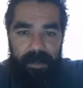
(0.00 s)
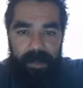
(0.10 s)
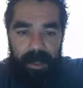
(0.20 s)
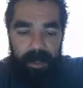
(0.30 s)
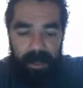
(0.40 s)
I'm
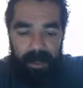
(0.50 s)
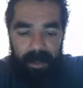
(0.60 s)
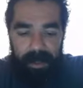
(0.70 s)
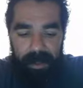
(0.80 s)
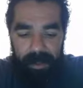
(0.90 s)
sorry.
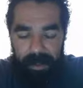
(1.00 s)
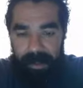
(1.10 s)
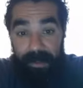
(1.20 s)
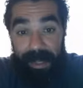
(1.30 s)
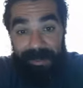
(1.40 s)

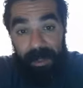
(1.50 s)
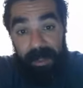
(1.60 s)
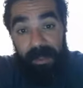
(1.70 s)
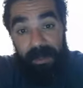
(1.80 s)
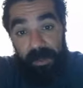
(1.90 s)
And that's why
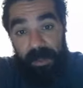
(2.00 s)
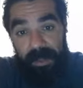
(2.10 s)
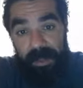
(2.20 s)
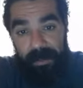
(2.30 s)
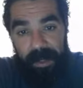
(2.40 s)
they use the
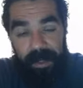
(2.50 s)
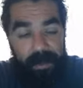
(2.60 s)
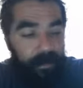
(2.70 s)
word Simba.